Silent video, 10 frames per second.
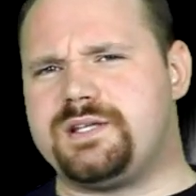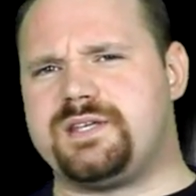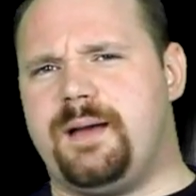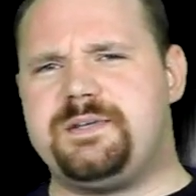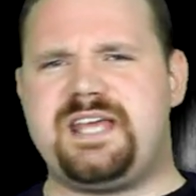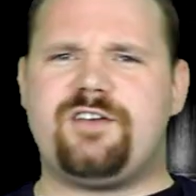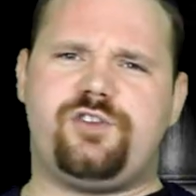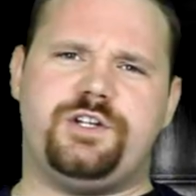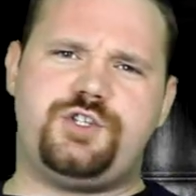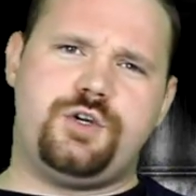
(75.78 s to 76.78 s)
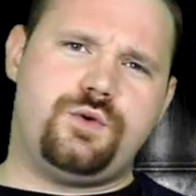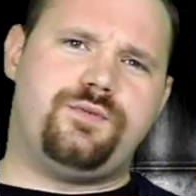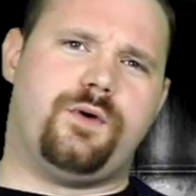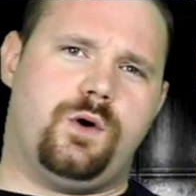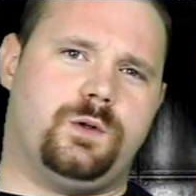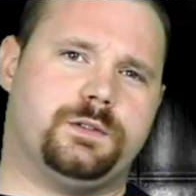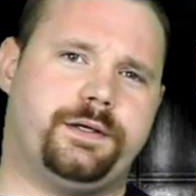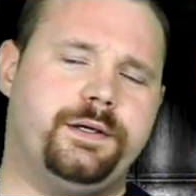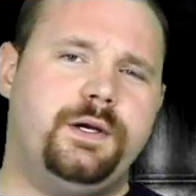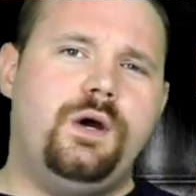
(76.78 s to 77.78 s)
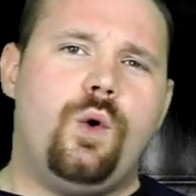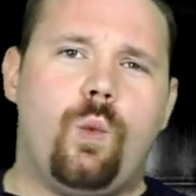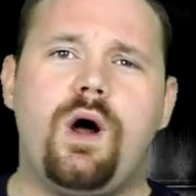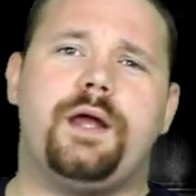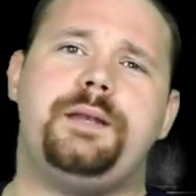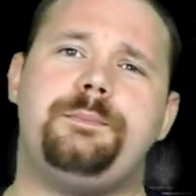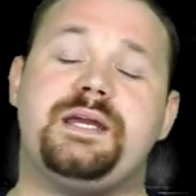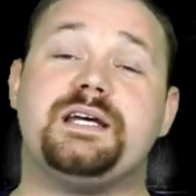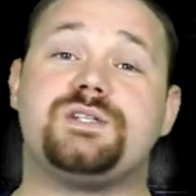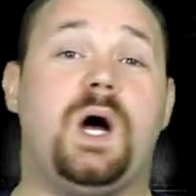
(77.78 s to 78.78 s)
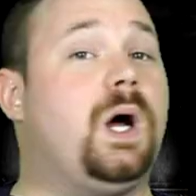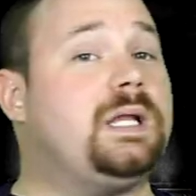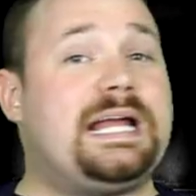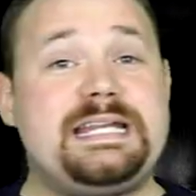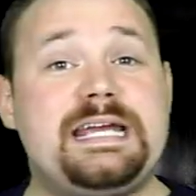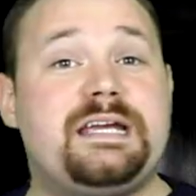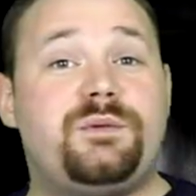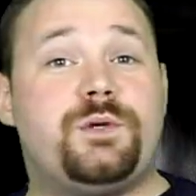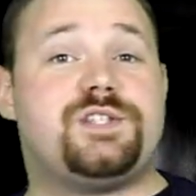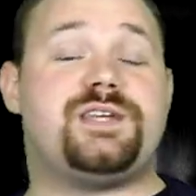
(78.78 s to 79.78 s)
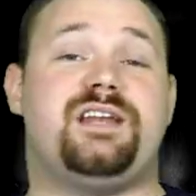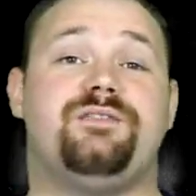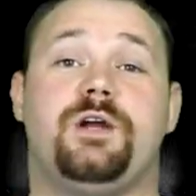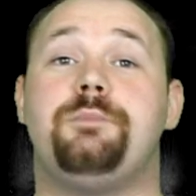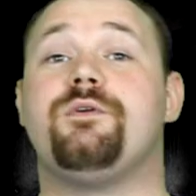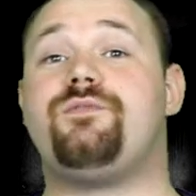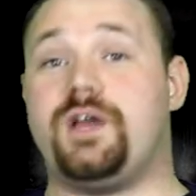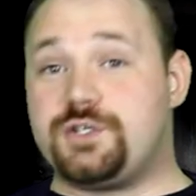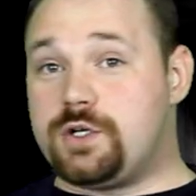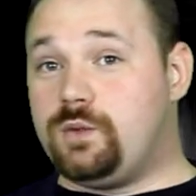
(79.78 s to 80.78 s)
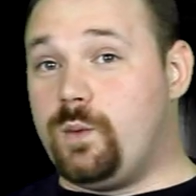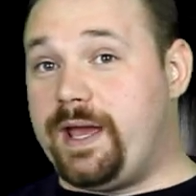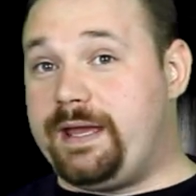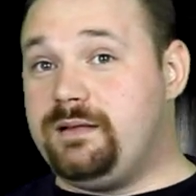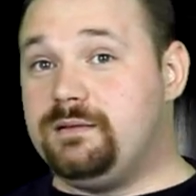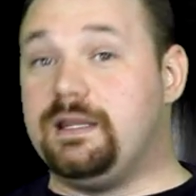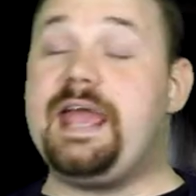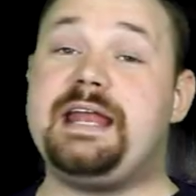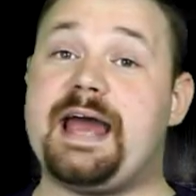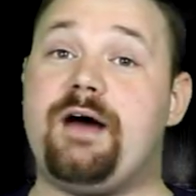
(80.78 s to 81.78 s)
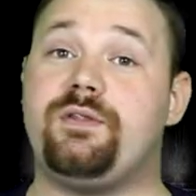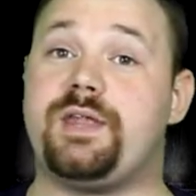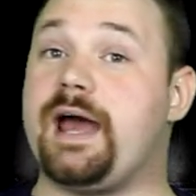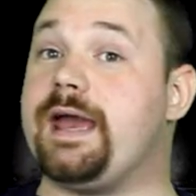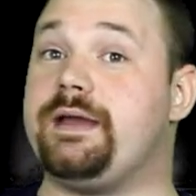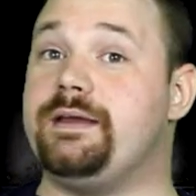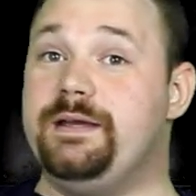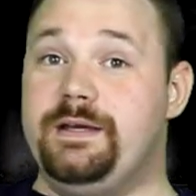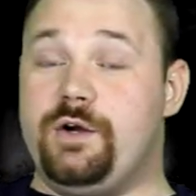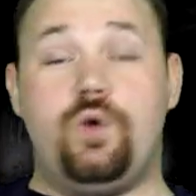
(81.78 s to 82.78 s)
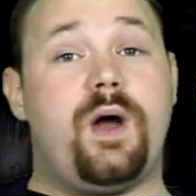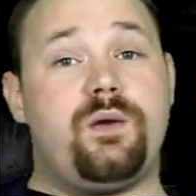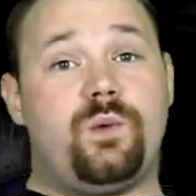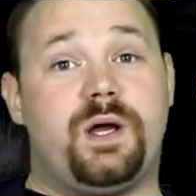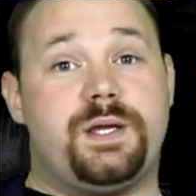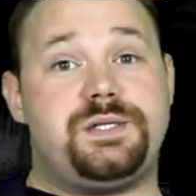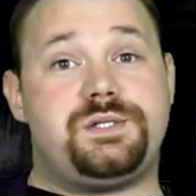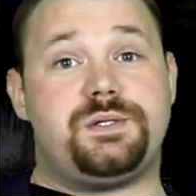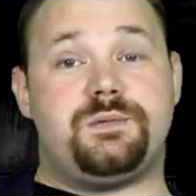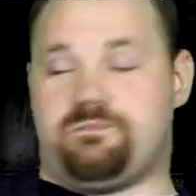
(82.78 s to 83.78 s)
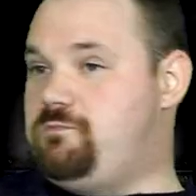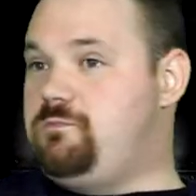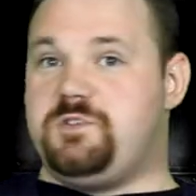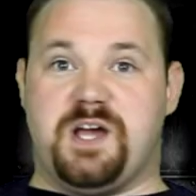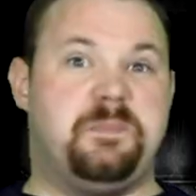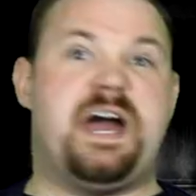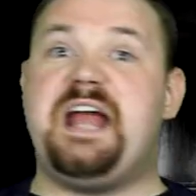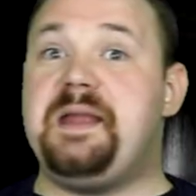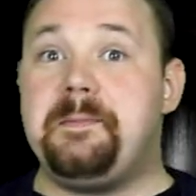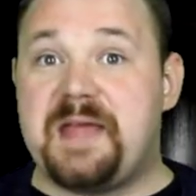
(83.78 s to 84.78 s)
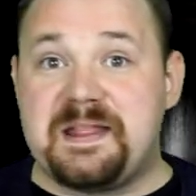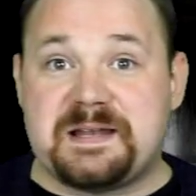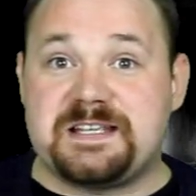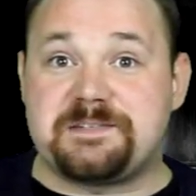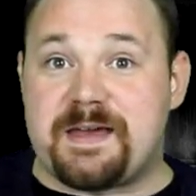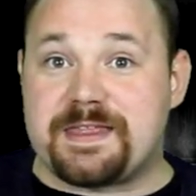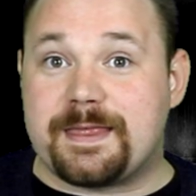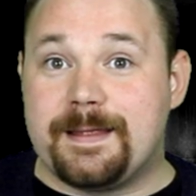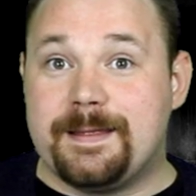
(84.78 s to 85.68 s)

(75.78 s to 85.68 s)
this up is actually twofold. One, because all I did was in a very professional way laid out that I who I was, some guy named Anthony Smith,